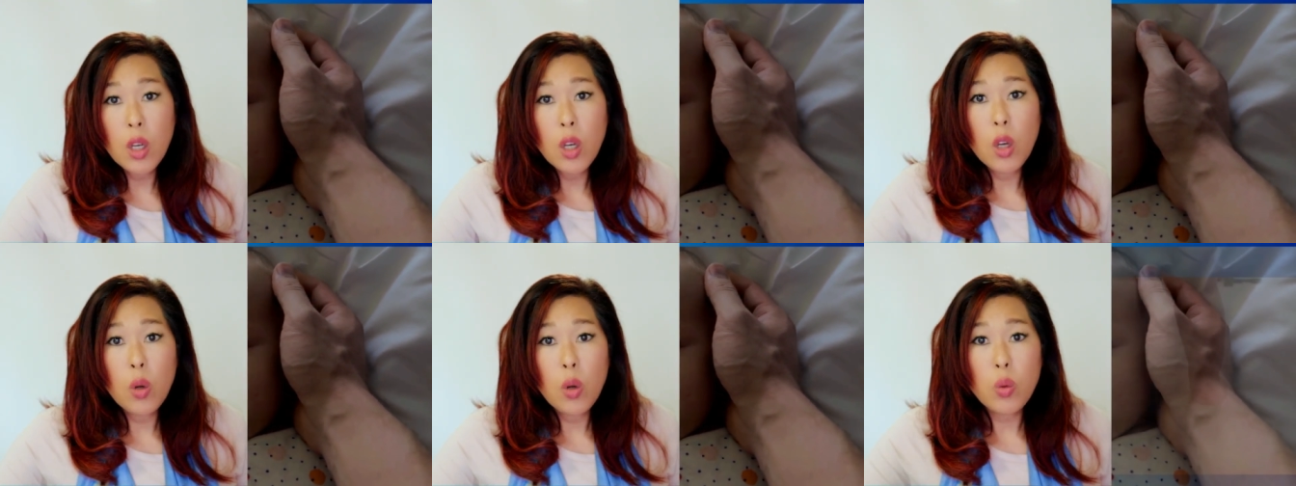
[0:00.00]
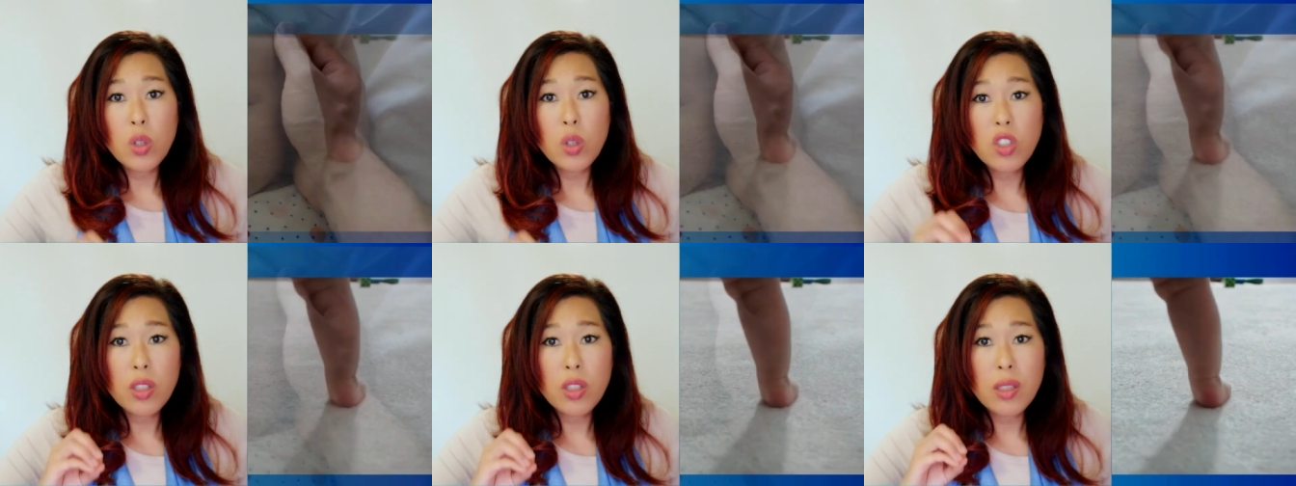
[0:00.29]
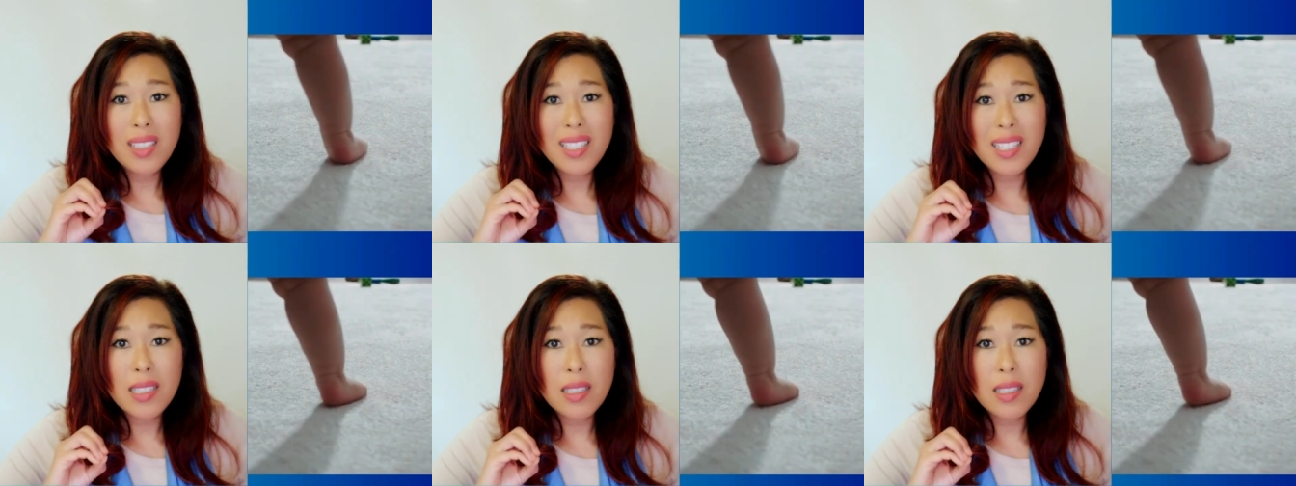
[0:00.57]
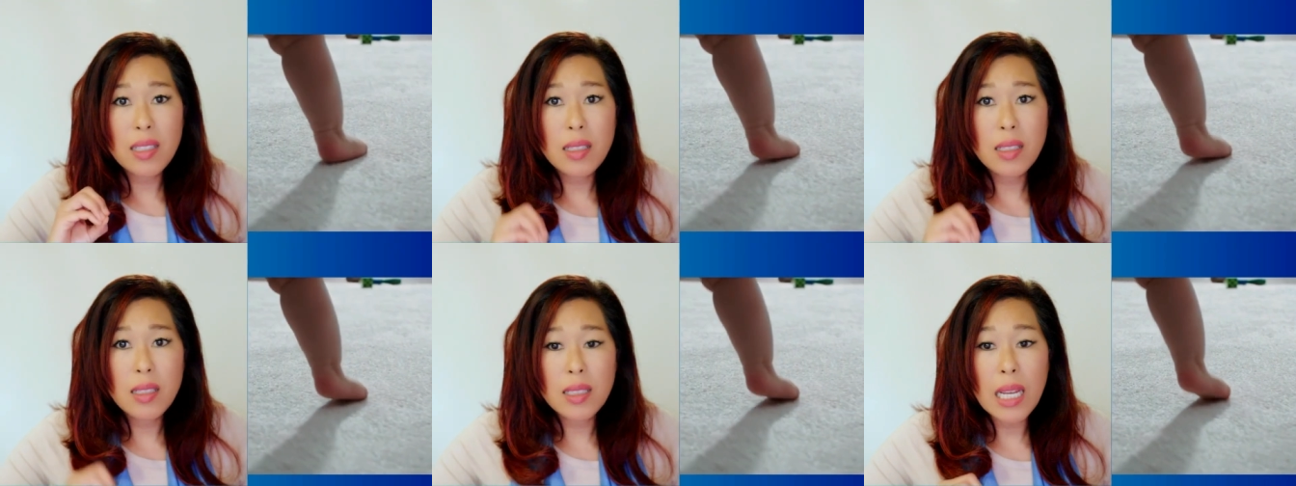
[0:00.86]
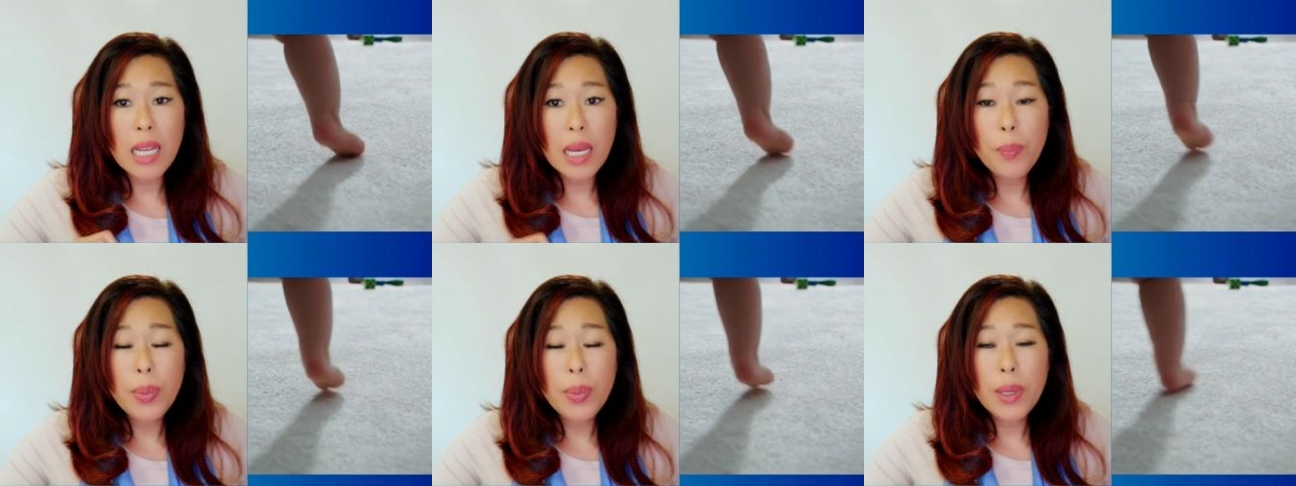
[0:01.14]
which is to
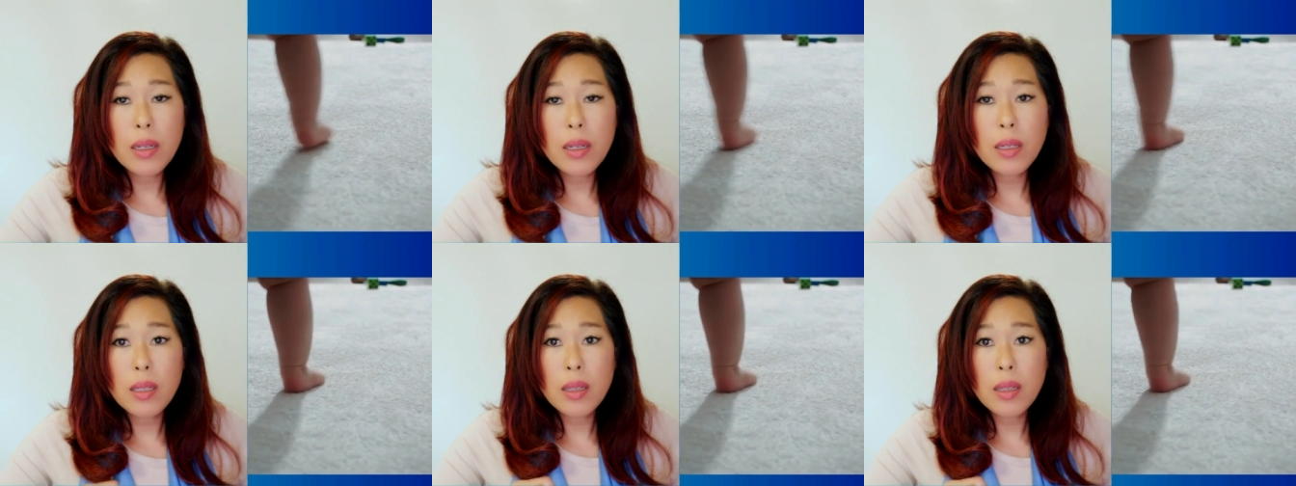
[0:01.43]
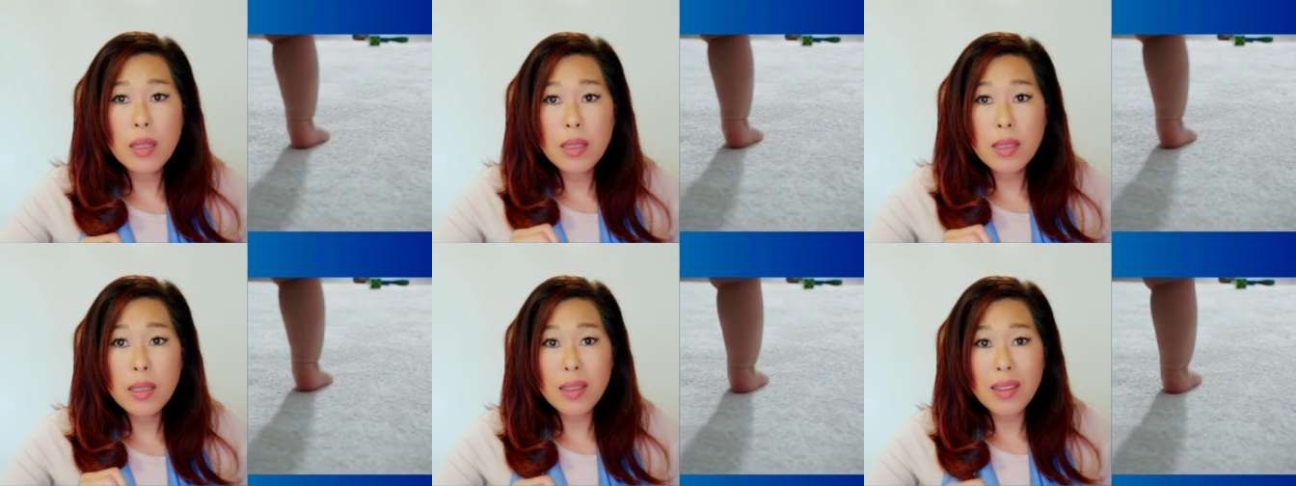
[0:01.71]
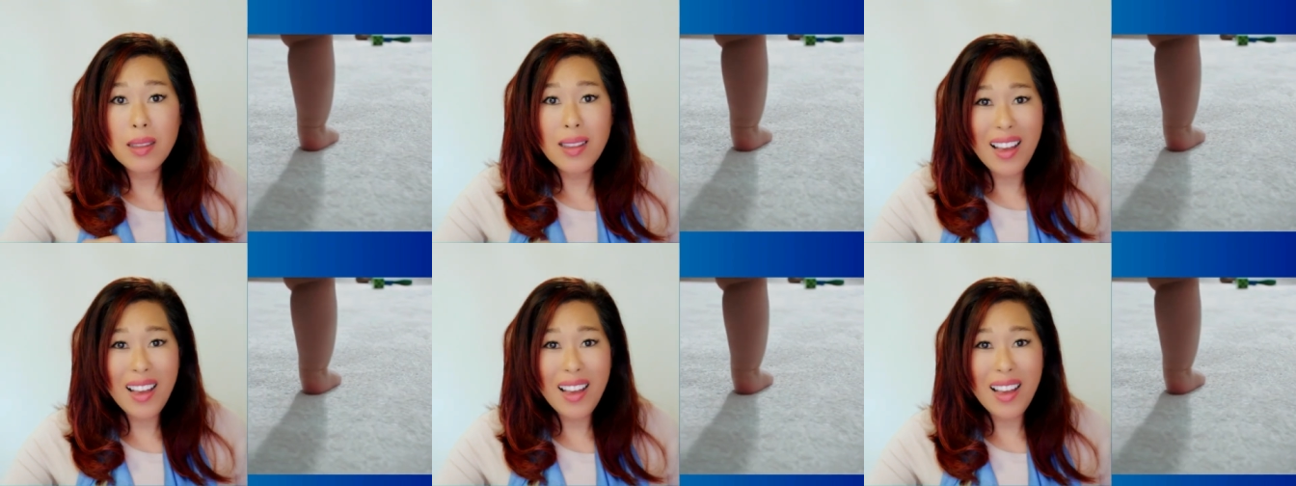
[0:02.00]
step into this